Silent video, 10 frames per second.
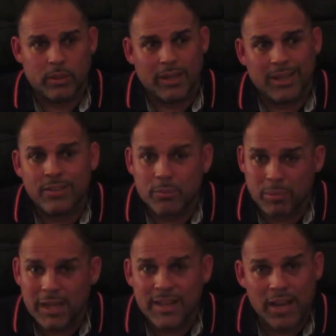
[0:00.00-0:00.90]
And to
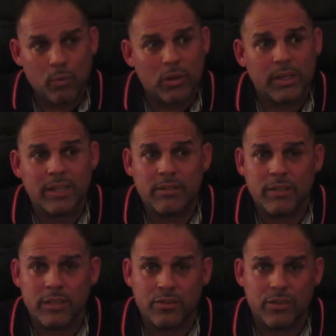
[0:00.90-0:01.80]
play that well against
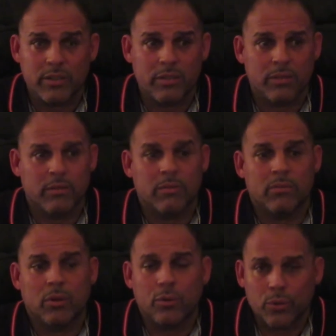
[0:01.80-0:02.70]
Nietzsche,
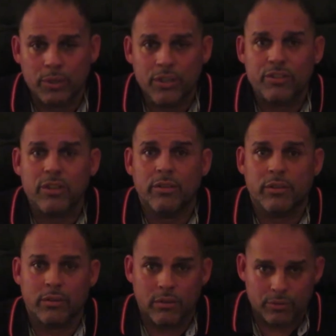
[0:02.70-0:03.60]
although
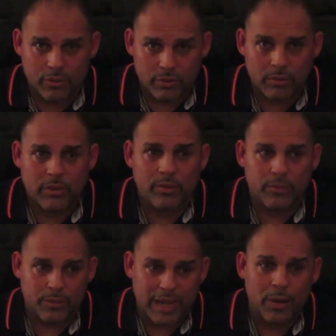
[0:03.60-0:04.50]
Nietzsche's just,
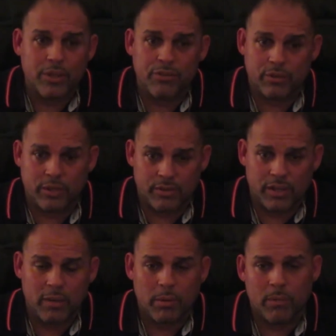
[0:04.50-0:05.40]
now he's an
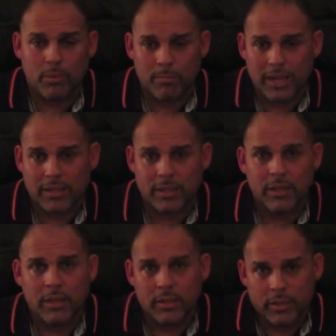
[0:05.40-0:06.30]
A player, but back then
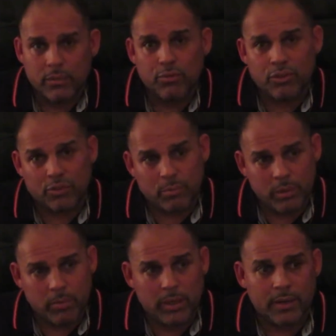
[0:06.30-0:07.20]
he was just a B
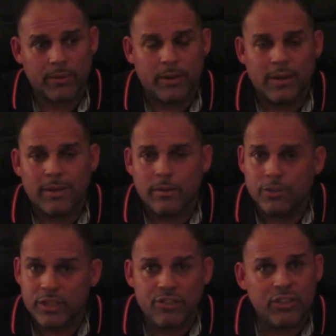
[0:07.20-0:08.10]
player.
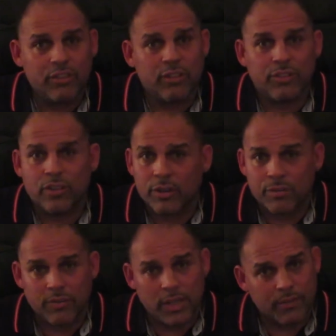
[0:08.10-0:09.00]
Nietzsche's a
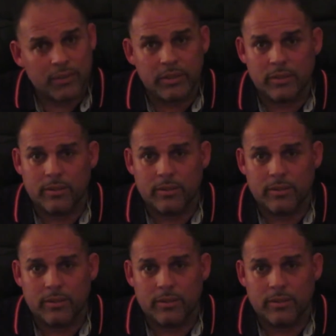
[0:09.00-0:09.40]
tough lefty.